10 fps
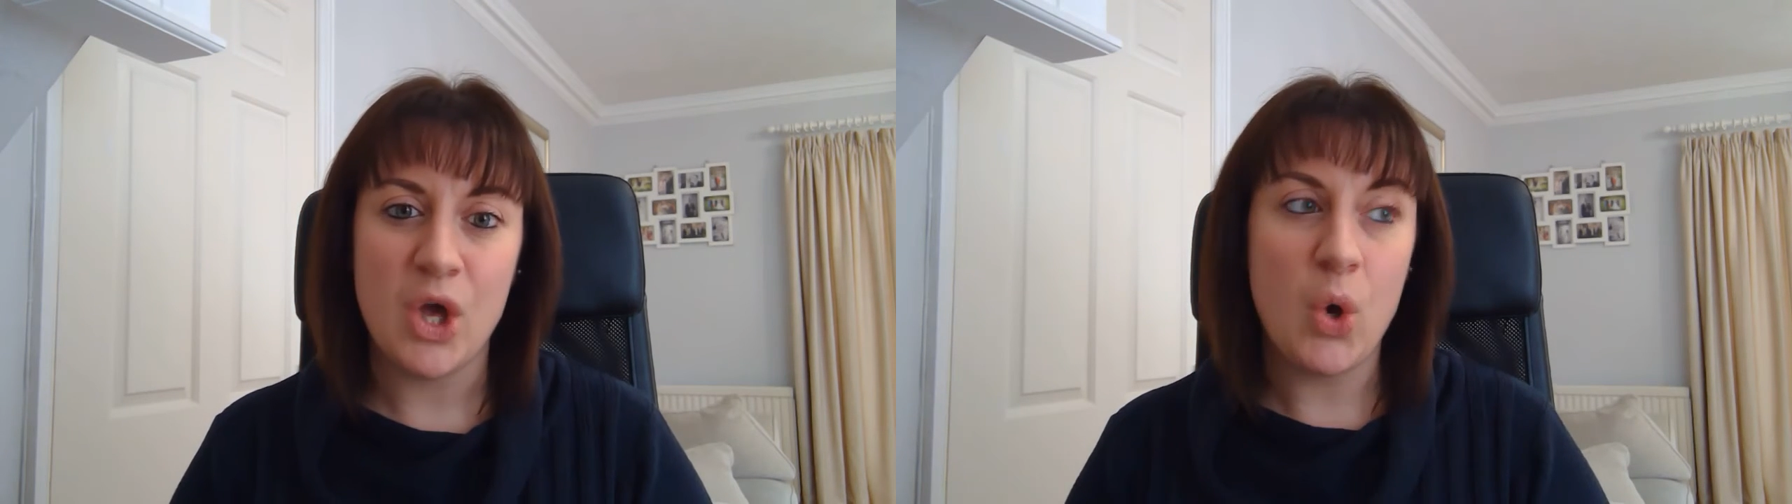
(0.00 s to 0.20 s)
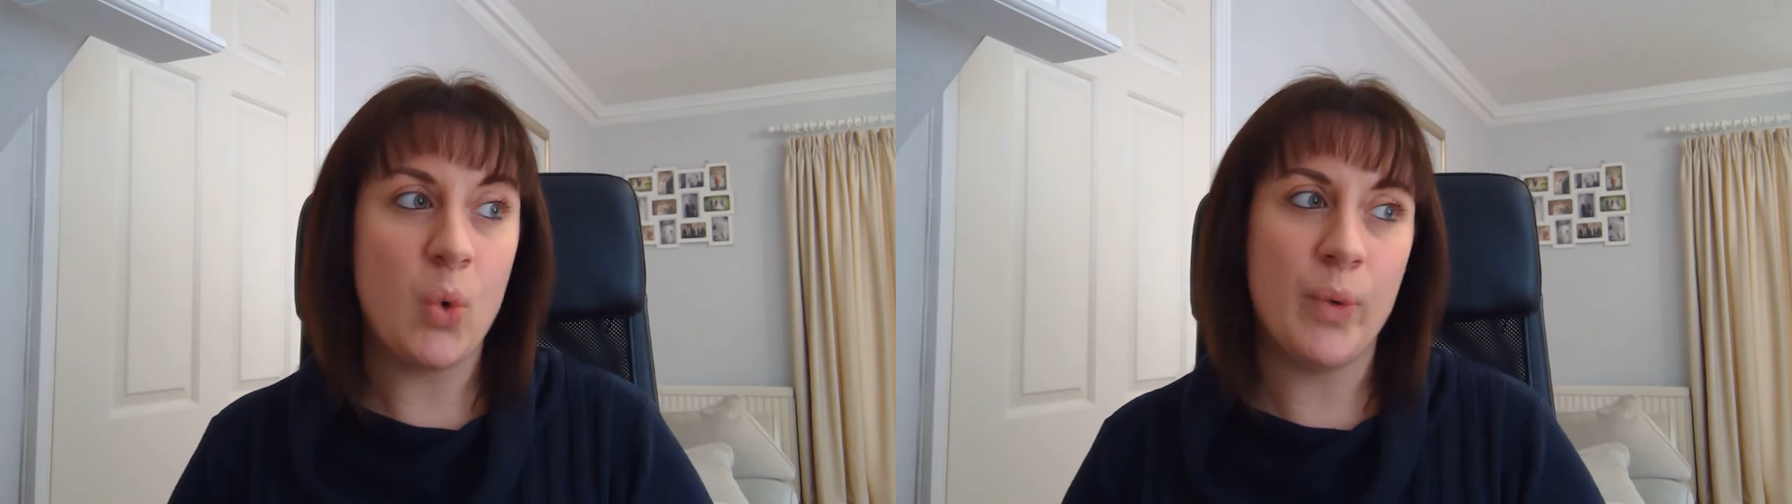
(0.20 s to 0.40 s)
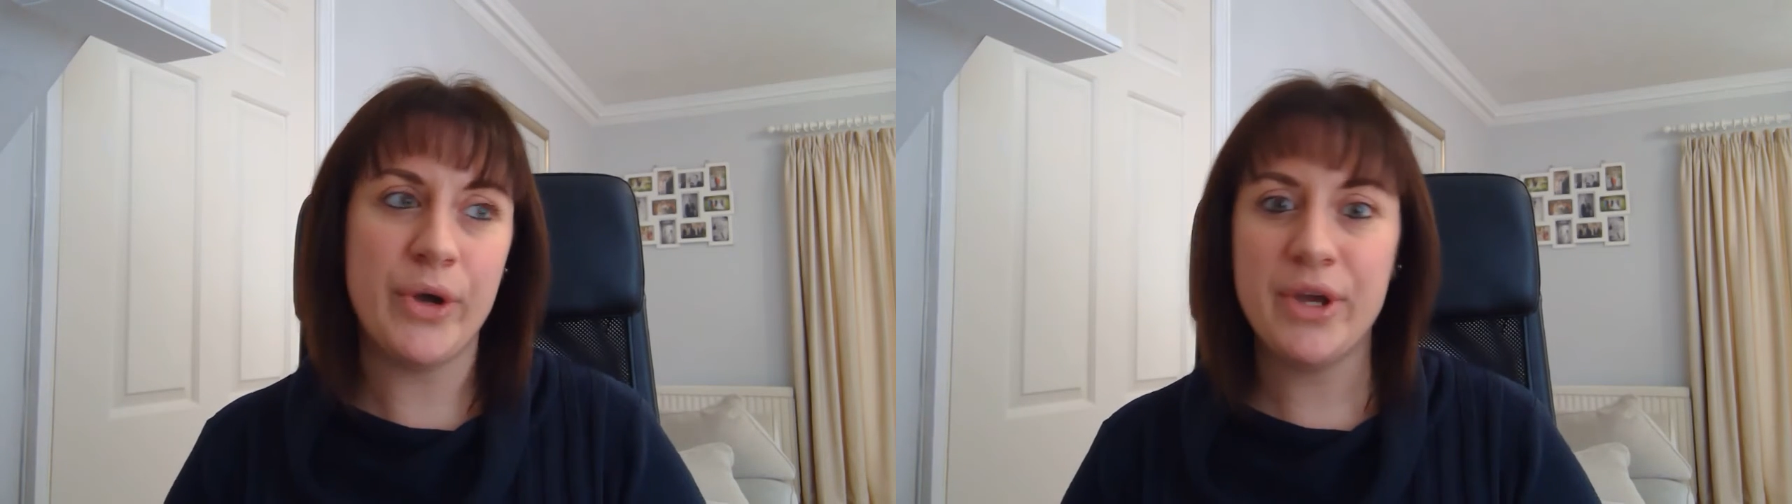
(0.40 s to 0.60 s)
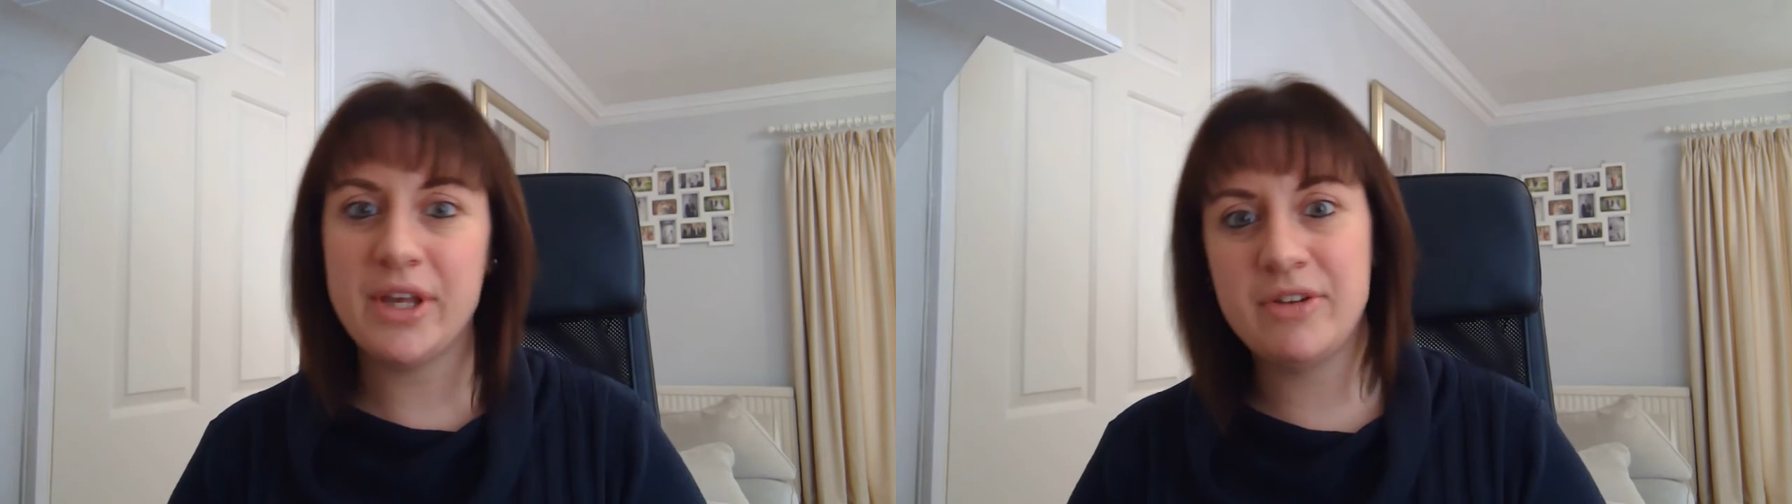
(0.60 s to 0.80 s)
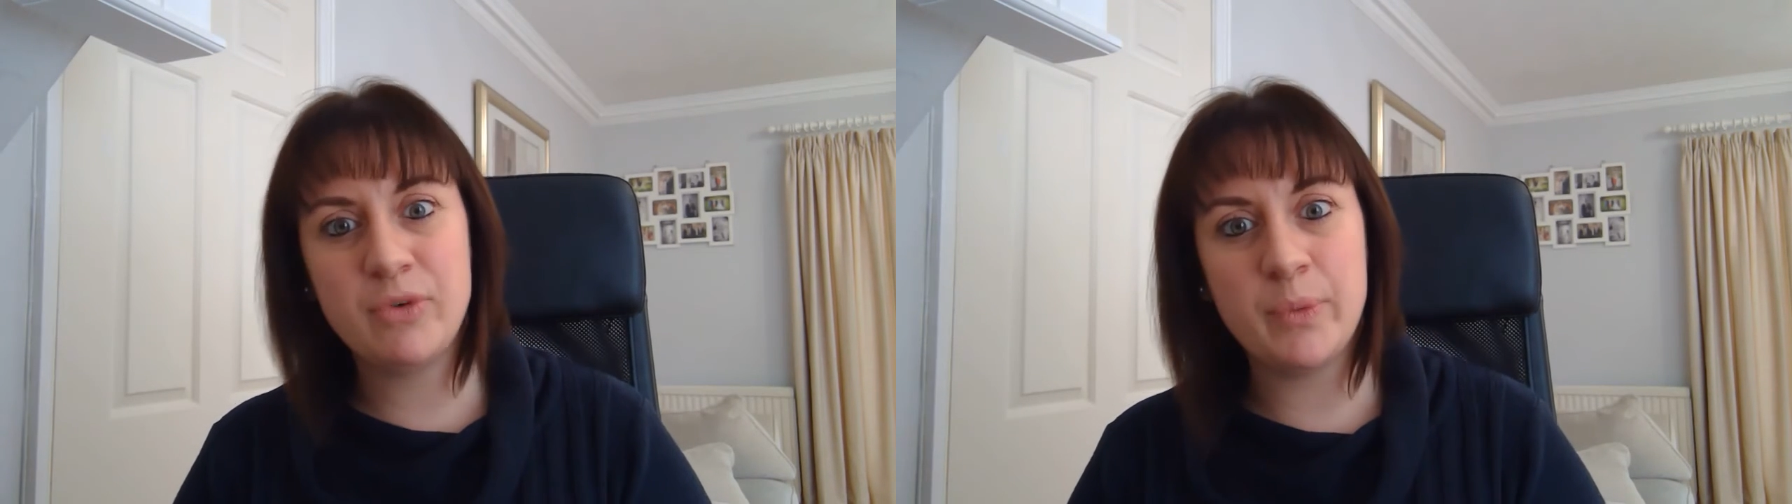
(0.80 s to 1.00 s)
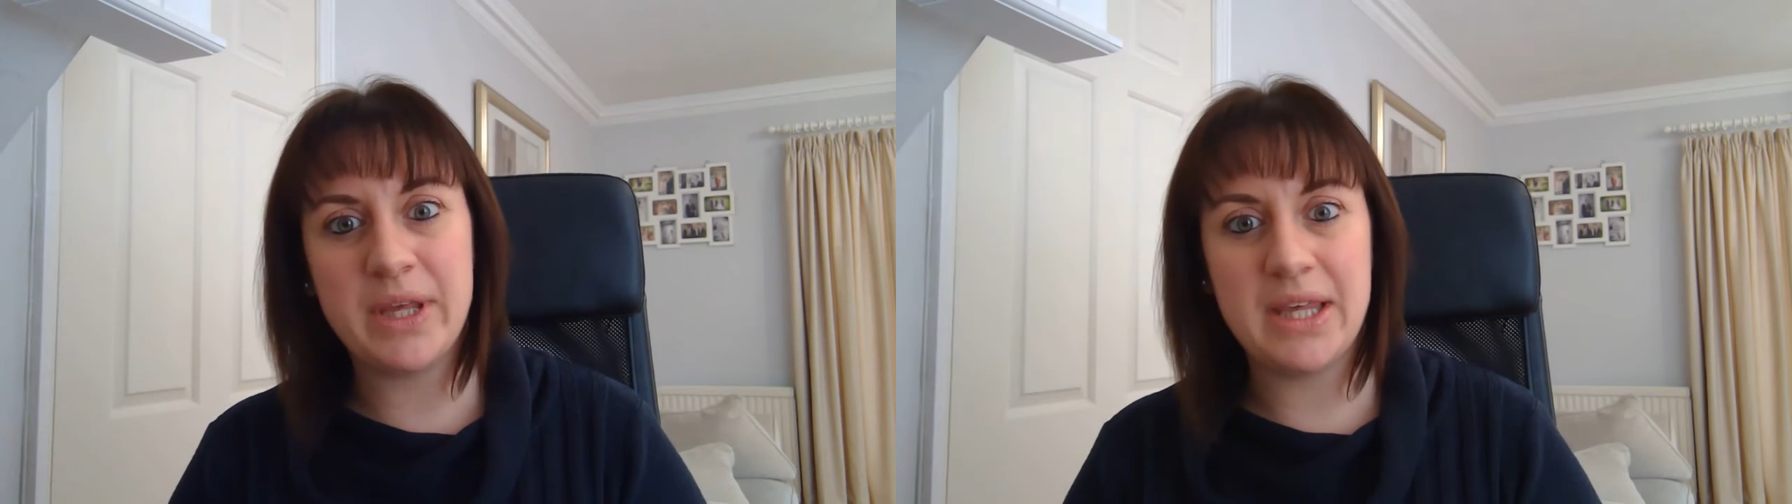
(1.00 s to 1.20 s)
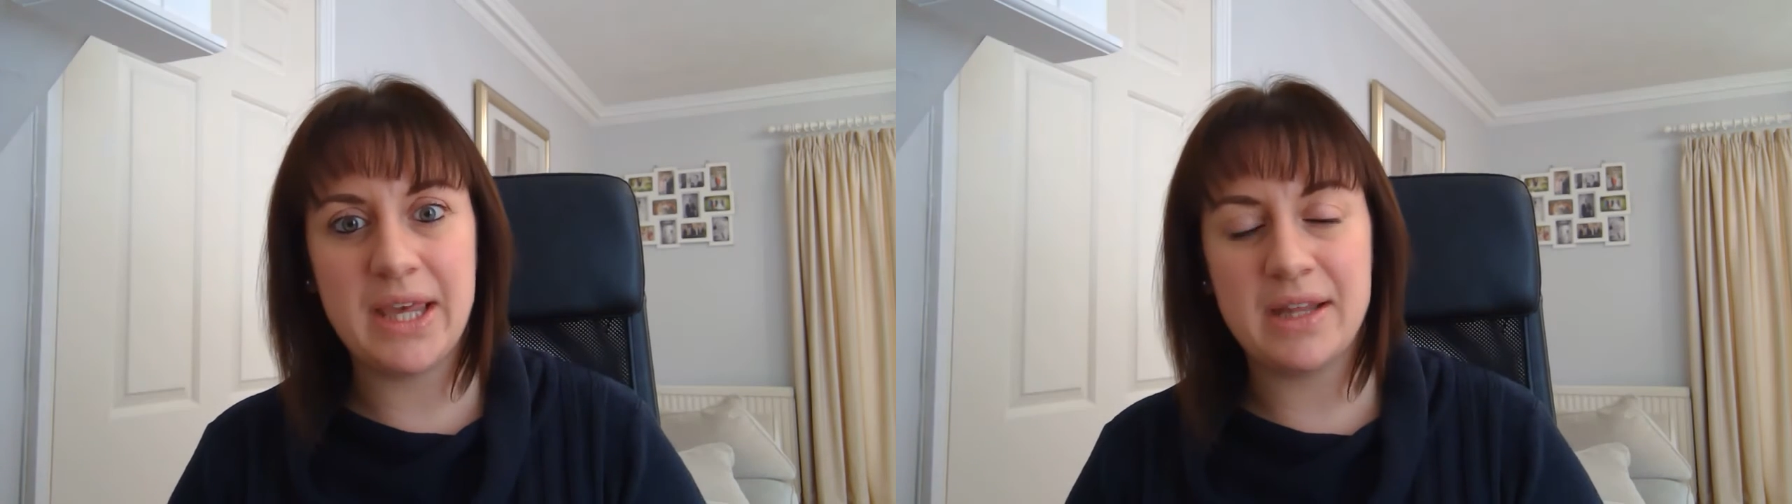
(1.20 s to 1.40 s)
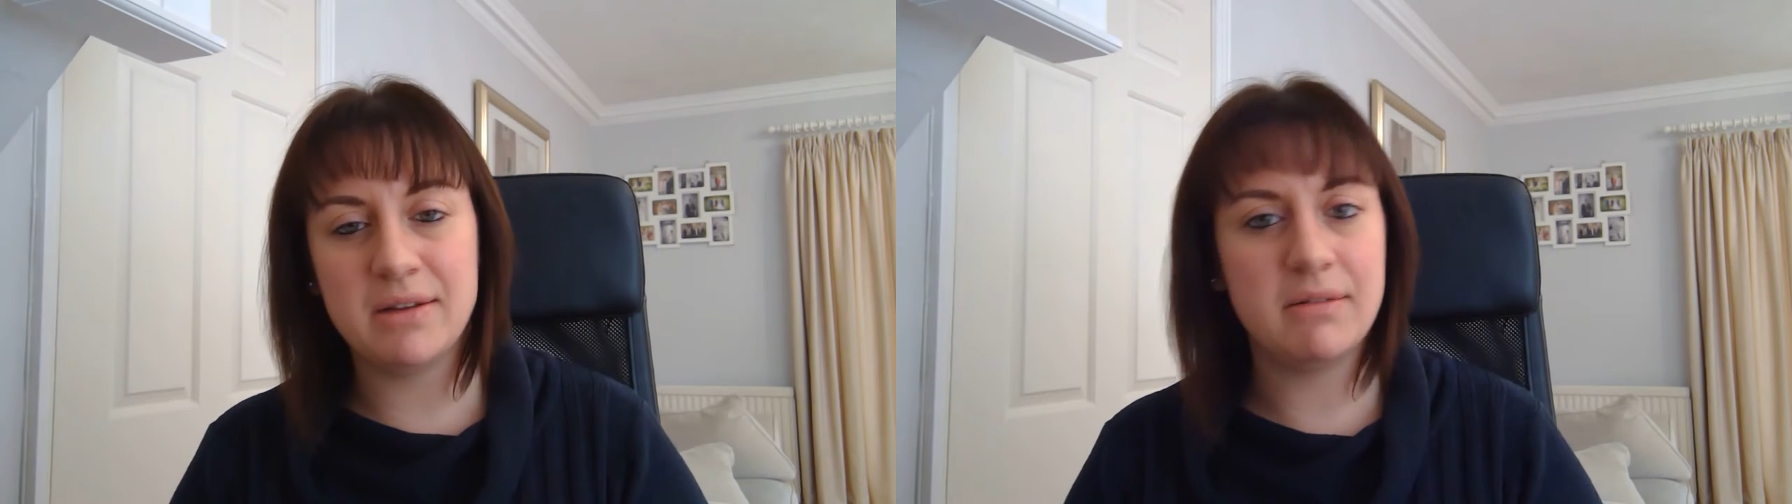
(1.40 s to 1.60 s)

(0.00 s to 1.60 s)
or working of a weekend,